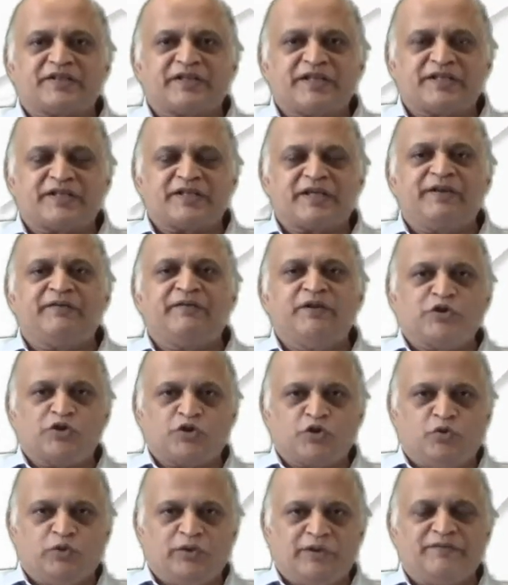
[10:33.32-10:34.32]
X-ray will
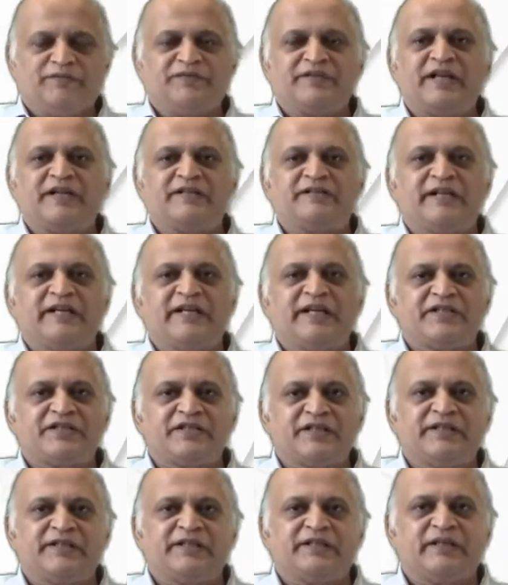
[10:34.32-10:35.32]
show if there is a
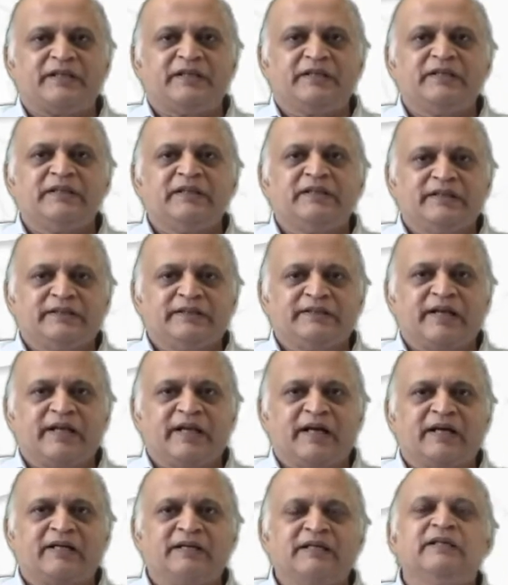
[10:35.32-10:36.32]
lesion in the
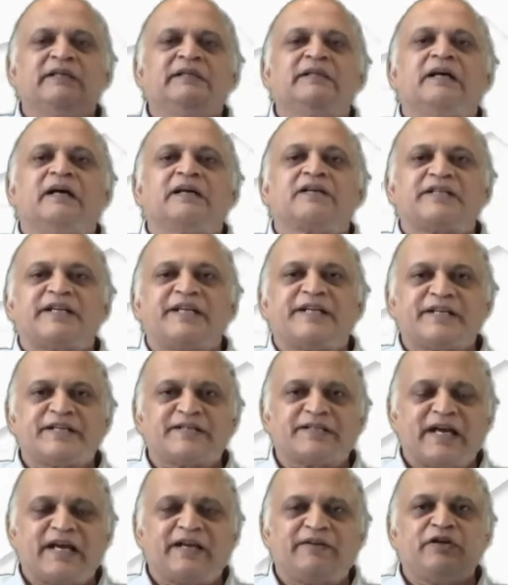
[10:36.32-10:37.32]
lung. A CT
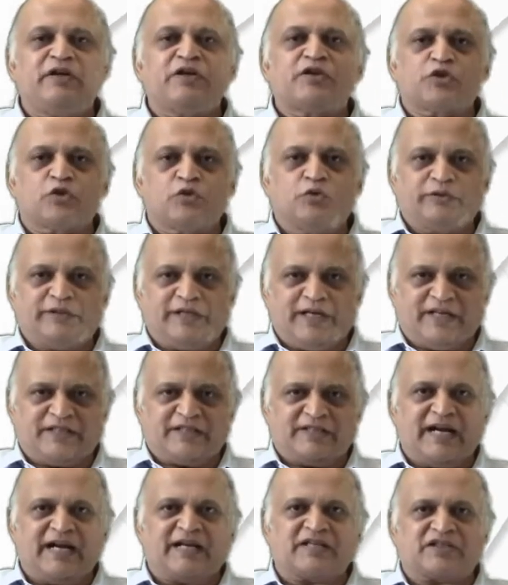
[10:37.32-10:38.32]
scan will show the
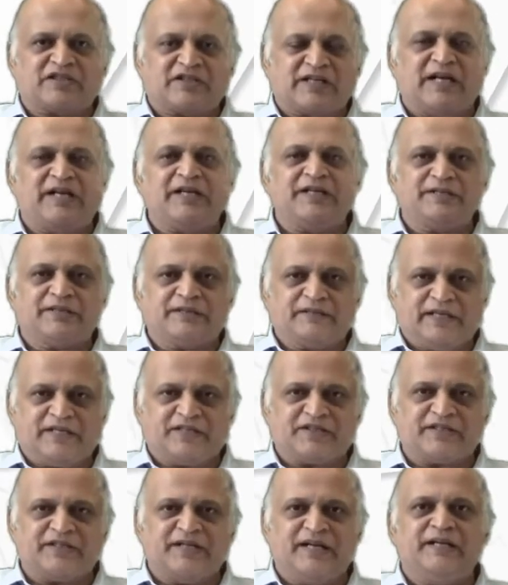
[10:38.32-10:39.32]
exact size,
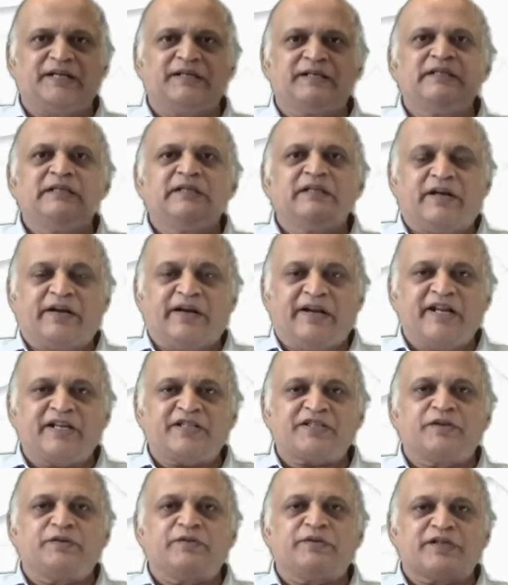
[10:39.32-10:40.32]
extent,
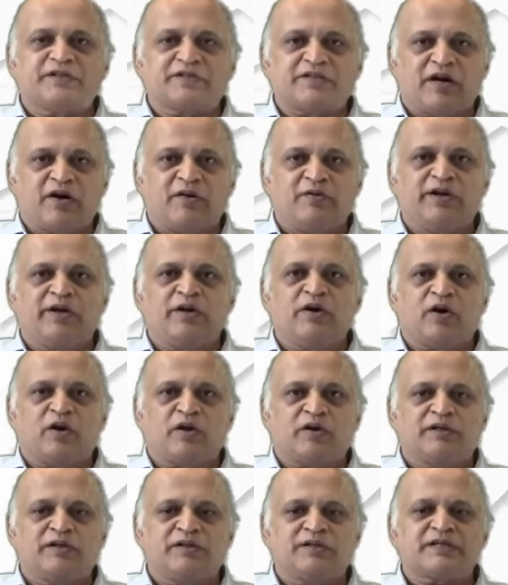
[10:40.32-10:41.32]
relation with the surrounding
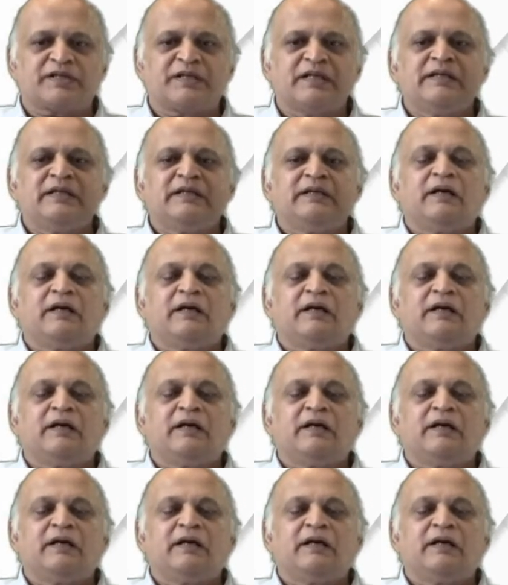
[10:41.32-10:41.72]
organs.